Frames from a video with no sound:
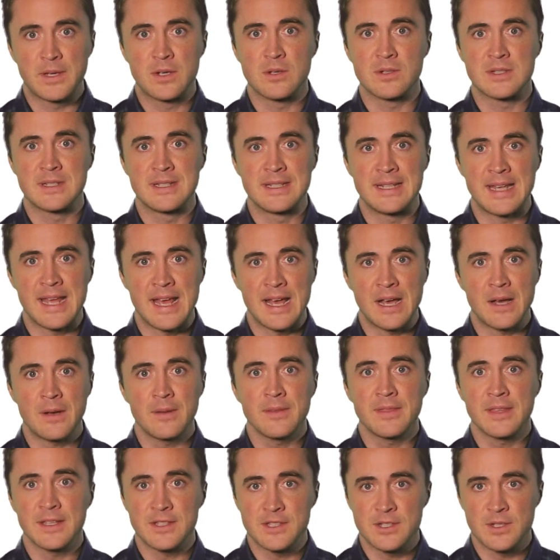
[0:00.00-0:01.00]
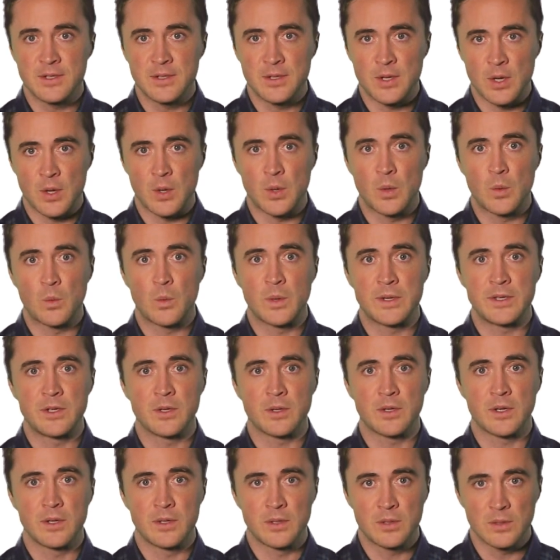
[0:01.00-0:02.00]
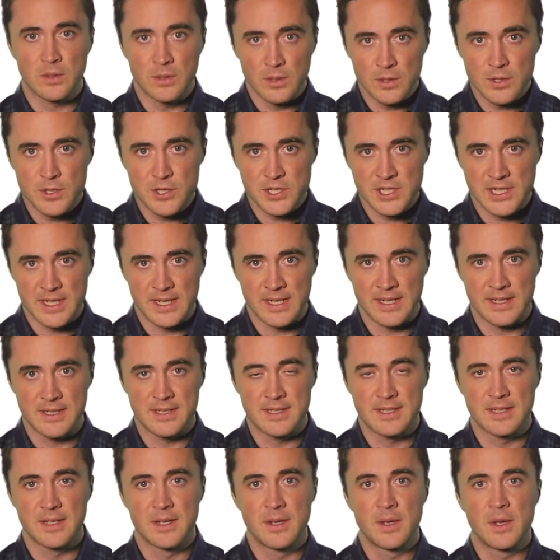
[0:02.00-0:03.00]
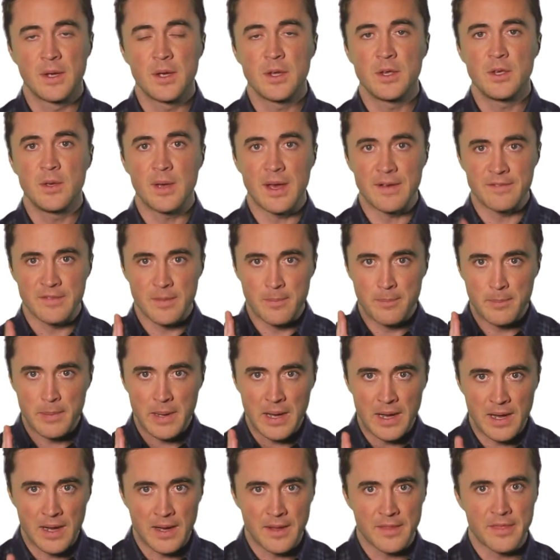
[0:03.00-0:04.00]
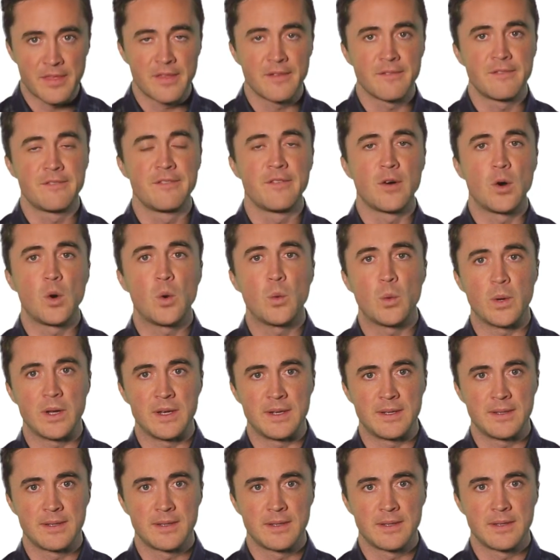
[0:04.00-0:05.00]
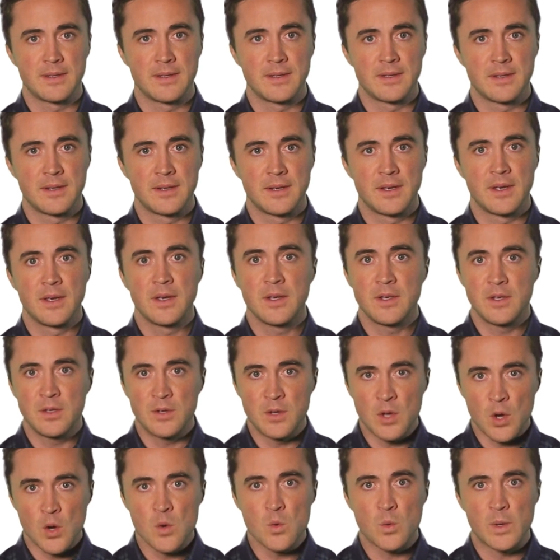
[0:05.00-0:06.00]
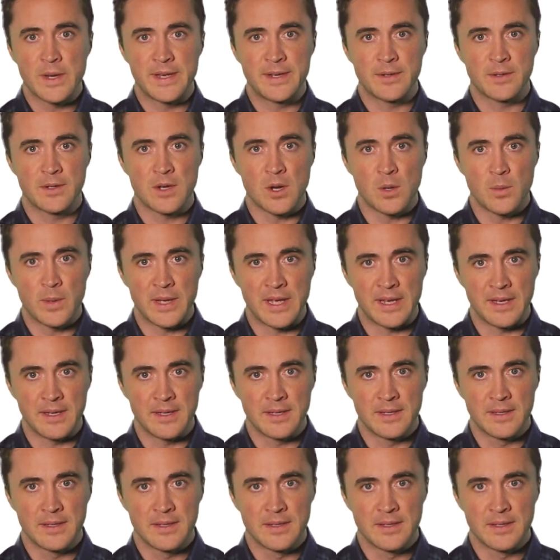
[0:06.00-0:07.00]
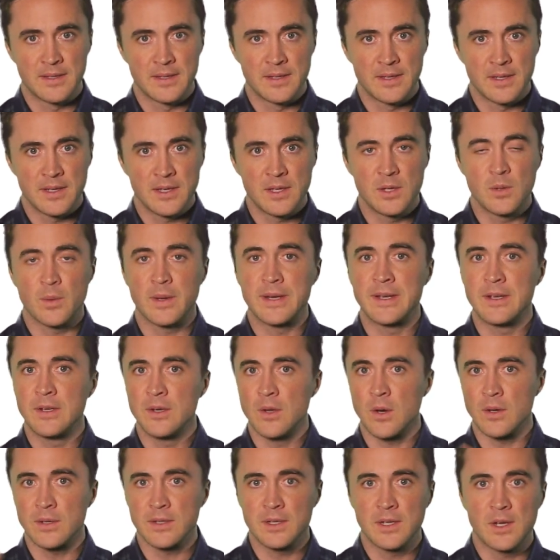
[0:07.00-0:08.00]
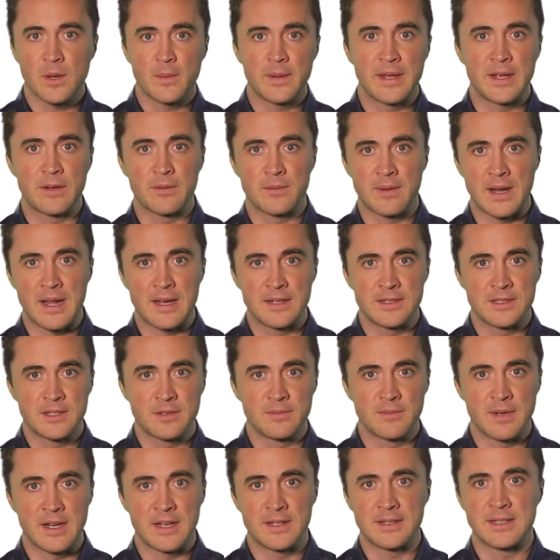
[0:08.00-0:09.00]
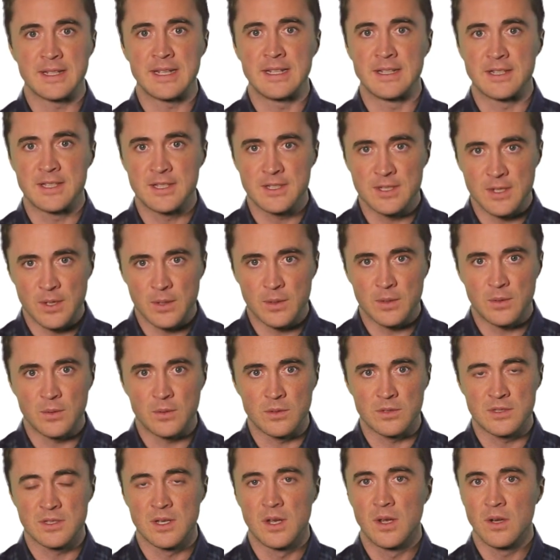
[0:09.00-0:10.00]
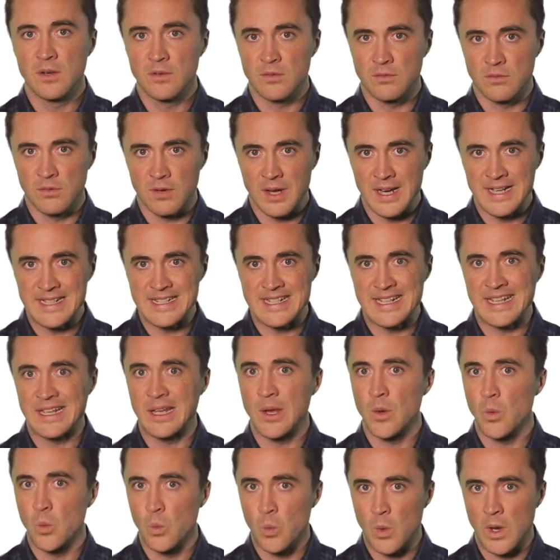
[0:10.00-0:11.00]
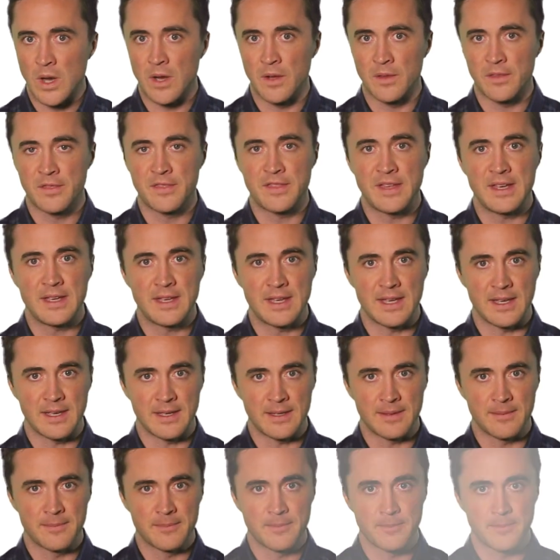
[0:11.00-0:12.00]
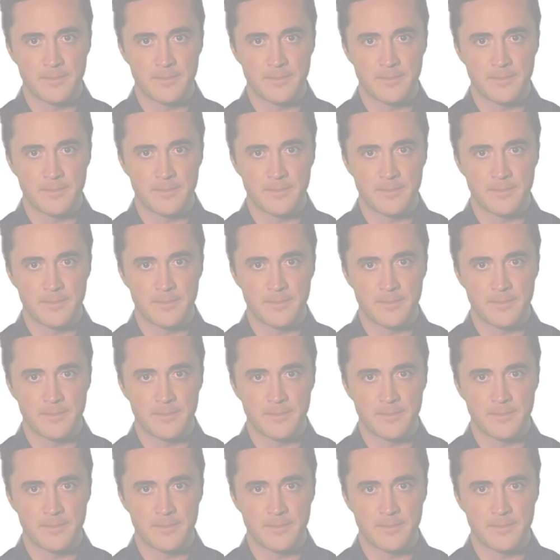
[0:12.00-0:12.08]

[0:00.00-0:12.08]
because now that you know what your conclusion is, you have a path forward. You know where you're going. You are not going around and round in circles, writing while thinking.